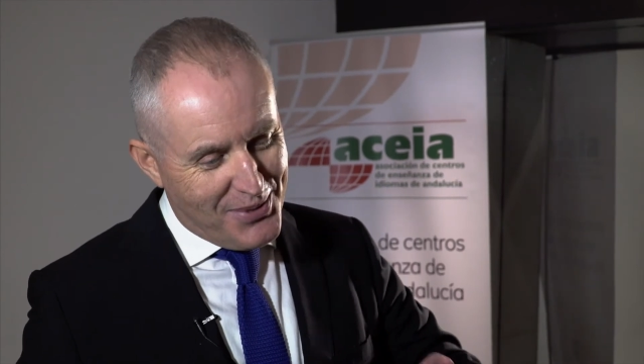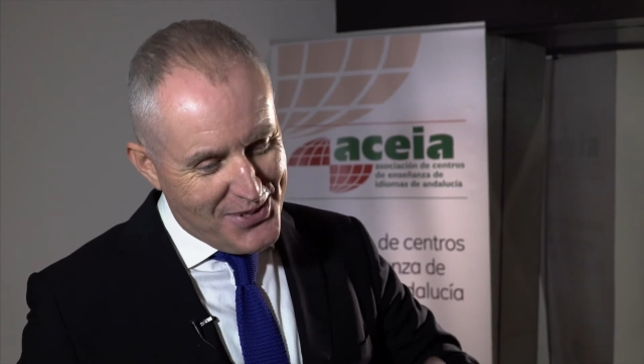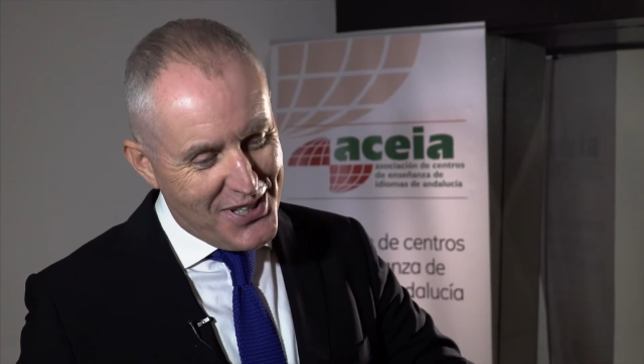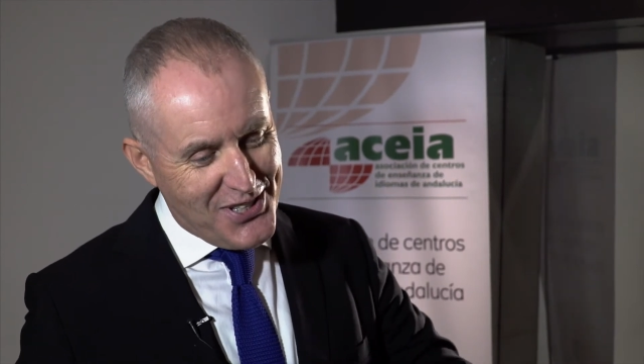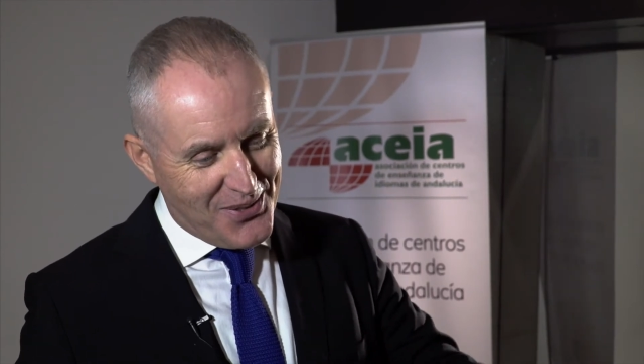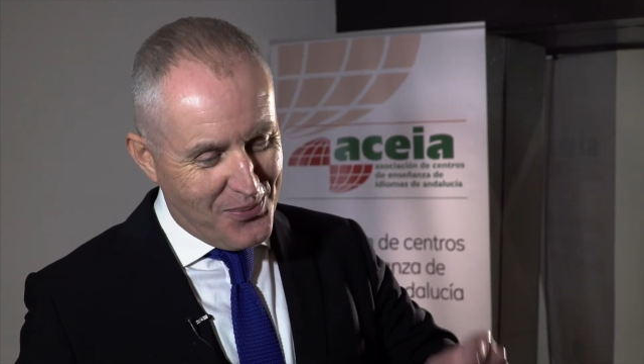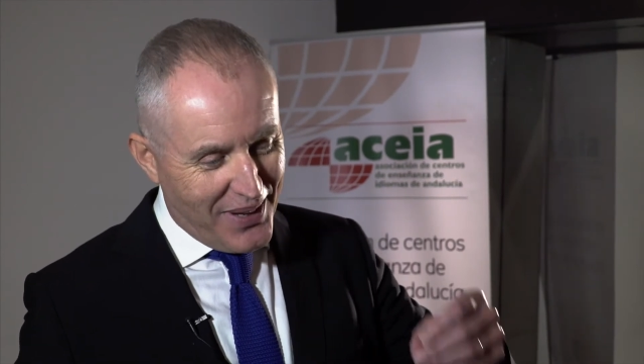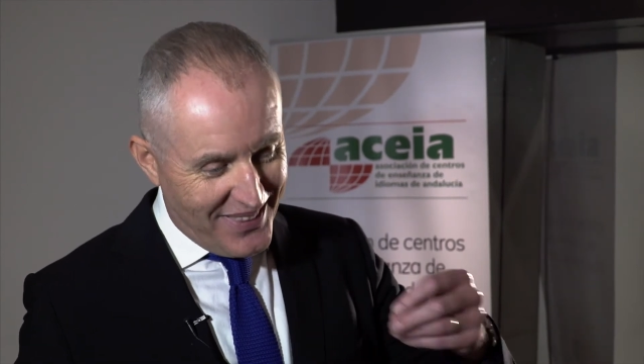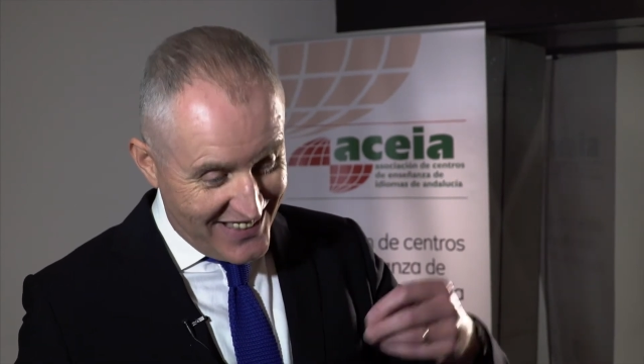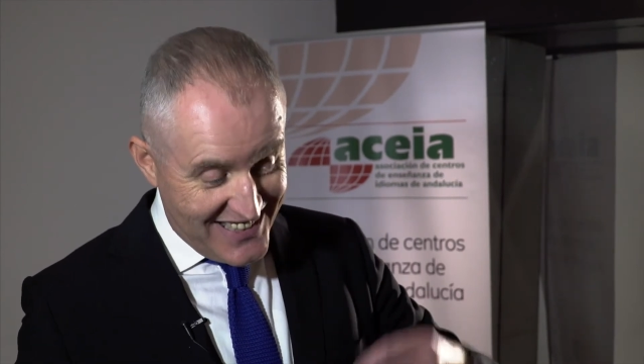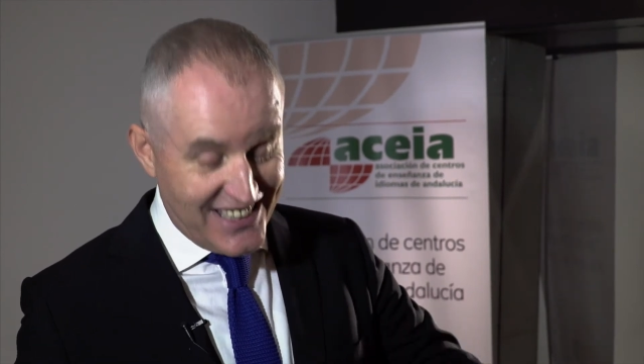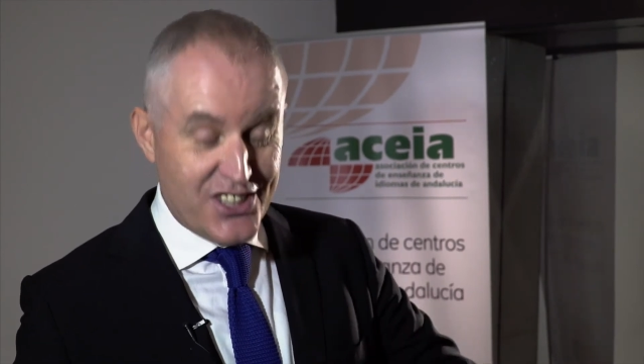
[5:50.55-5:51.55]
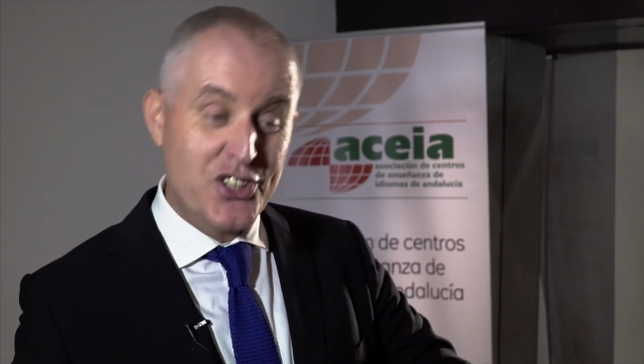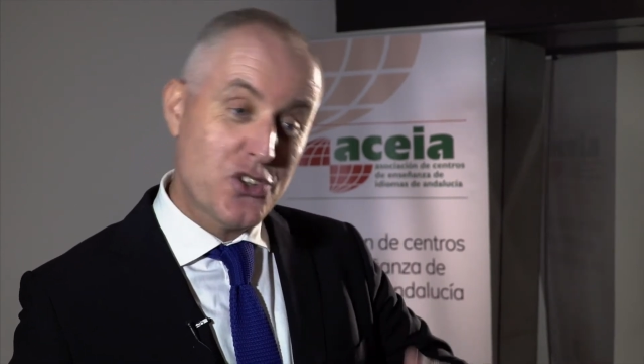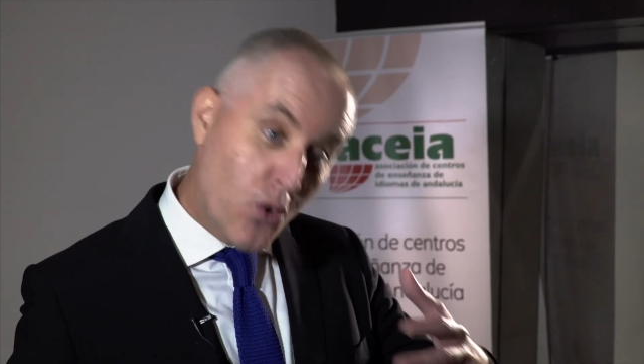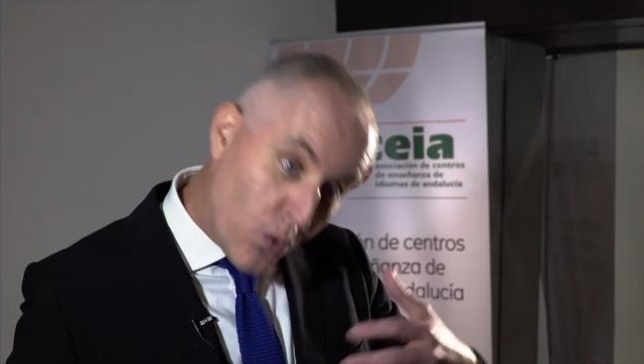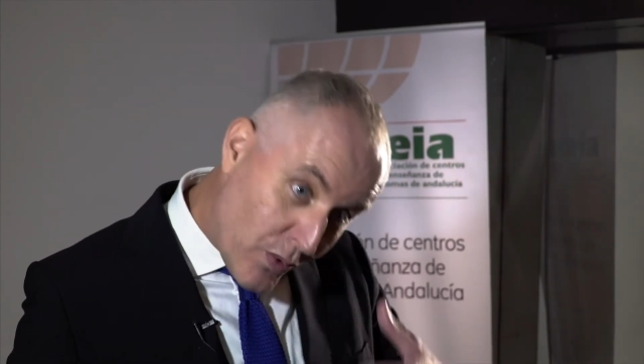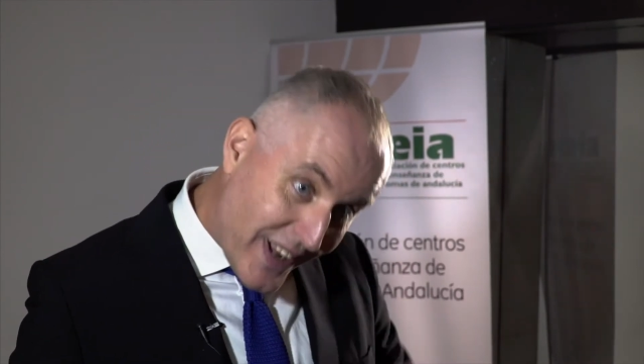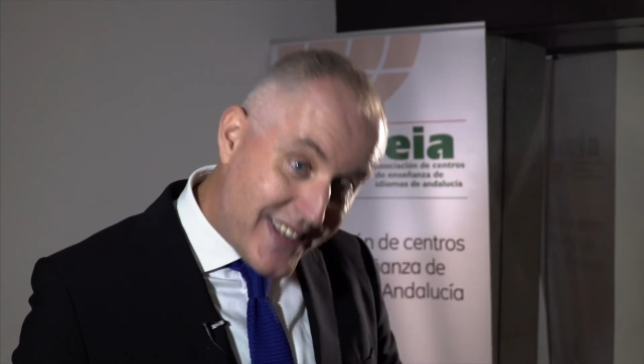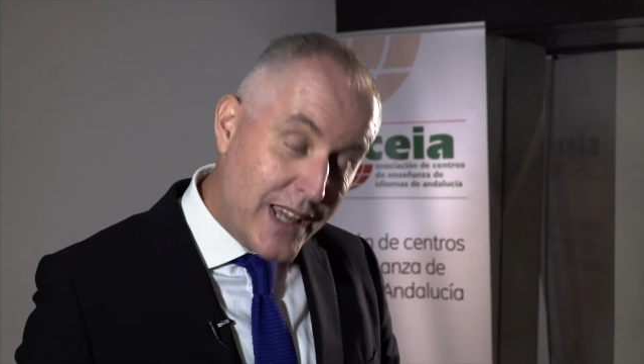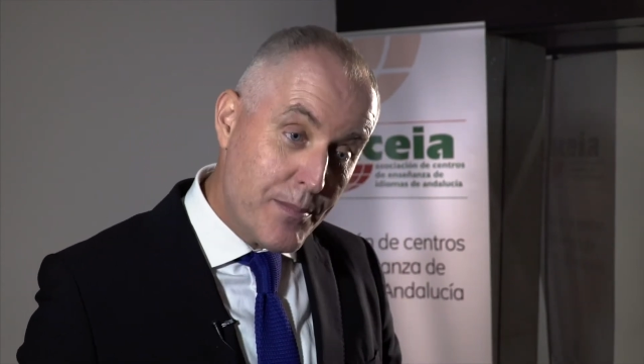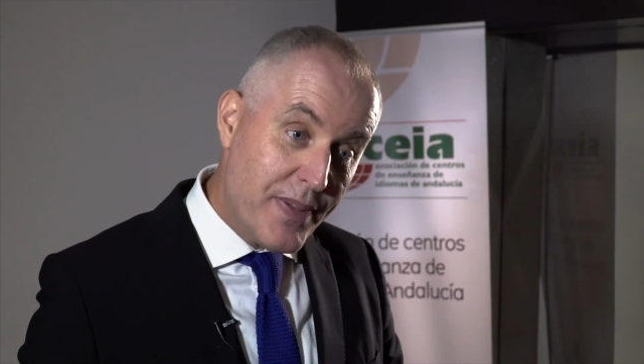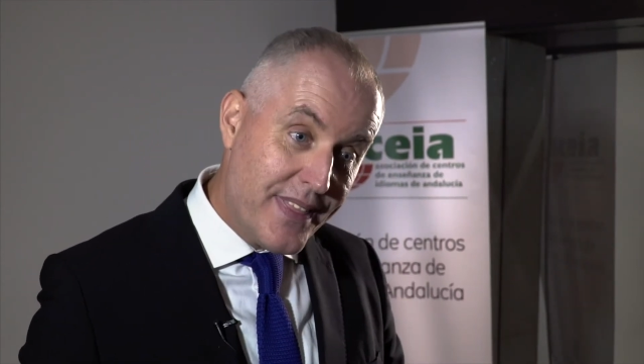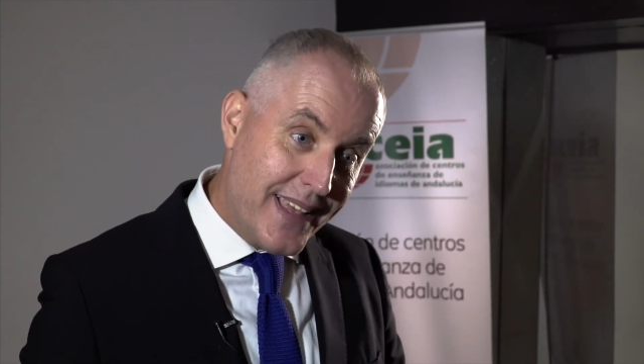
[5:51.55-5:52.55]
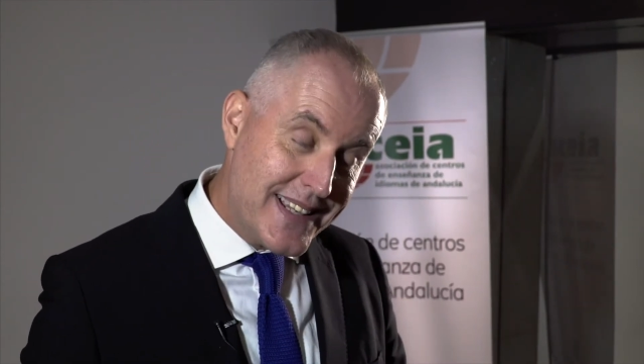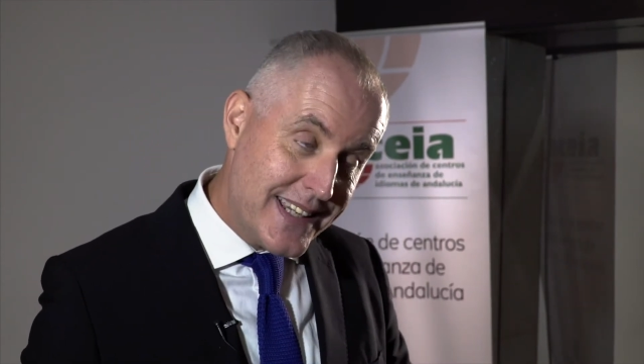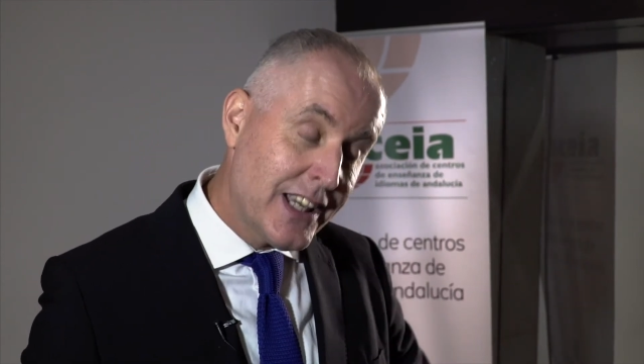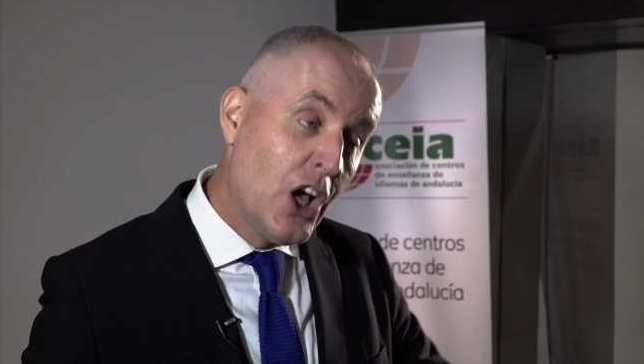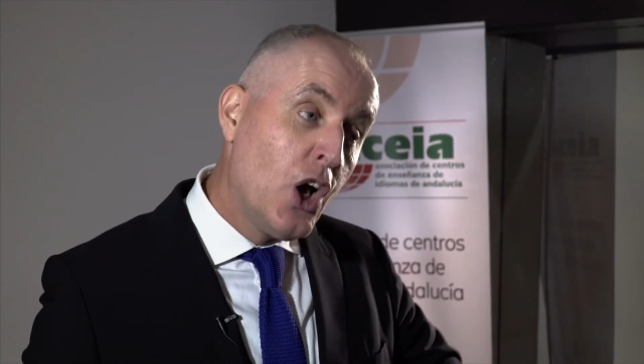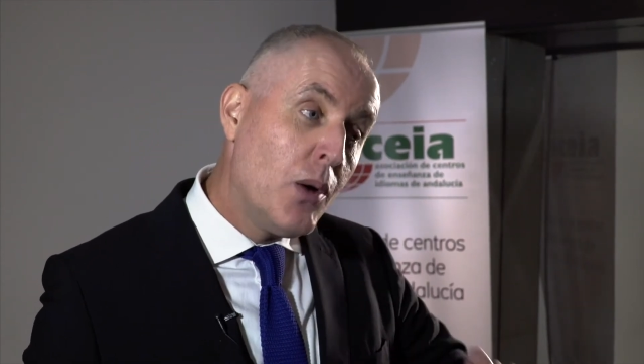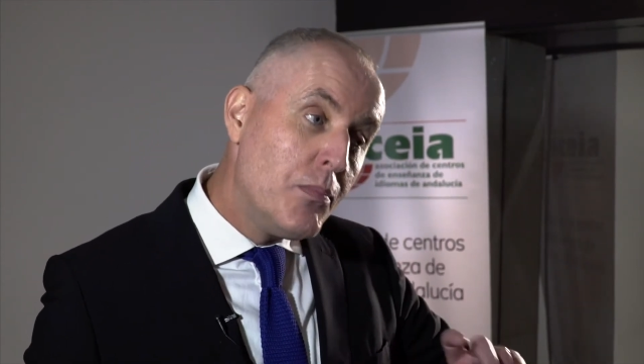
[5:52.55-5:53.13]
position where the teachers are already empathetic,